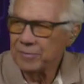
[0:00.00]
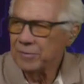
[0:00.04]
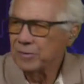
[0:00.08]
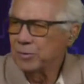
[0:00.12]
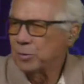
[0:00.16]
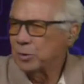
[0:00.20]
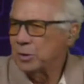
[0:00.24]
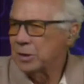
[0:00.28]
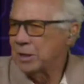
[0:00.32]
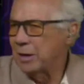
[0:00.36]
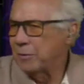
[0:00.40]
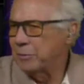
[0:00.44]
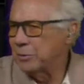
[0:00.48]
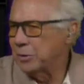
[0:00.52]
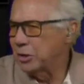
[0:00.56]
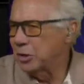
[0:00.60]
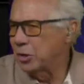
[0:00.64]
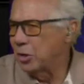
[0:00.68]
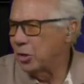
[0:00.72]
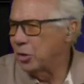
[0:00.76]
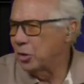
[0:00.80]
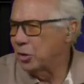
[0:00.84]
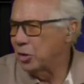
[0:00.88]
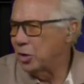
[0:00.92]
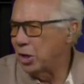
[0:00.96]
With the, with the
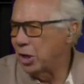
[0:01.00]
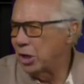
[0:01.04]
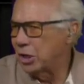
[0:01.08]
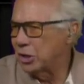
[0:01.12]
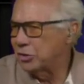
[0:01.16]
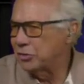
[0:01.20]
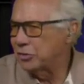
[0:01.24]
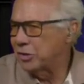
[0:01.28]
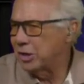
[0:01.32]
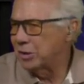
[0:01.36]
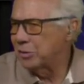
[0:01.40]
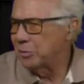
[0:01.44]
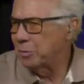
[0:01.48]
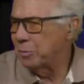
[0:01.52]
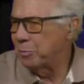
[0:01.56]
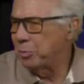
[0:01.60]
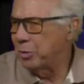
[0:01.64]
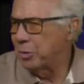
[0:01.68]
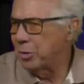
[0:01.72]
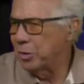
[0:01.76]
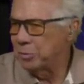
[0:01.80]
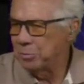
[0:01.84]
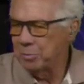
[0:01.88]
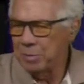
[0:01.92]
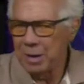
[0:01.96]
gold contract, we're
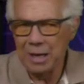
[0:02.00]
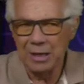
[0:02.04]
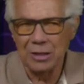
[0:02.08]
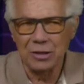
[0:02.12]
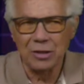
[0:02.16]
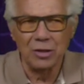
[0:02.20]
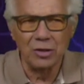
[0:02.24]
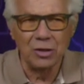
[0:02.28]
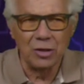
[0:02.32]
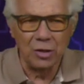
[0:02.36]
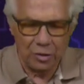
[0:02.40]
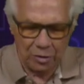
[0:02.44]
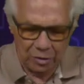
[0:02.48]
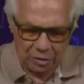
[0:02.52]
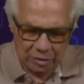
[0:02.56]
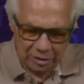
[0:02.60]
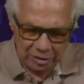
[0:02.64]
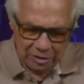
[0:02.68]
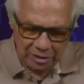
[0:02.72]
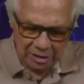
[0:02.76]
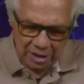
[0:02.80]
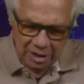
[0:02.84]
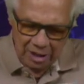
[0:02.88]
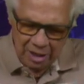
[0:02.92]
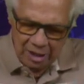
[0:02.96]
pulling back on gold
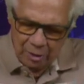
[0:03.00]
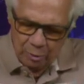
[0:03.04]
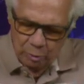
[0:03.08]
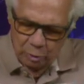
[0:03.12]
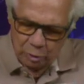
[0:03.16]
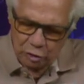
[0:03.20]
with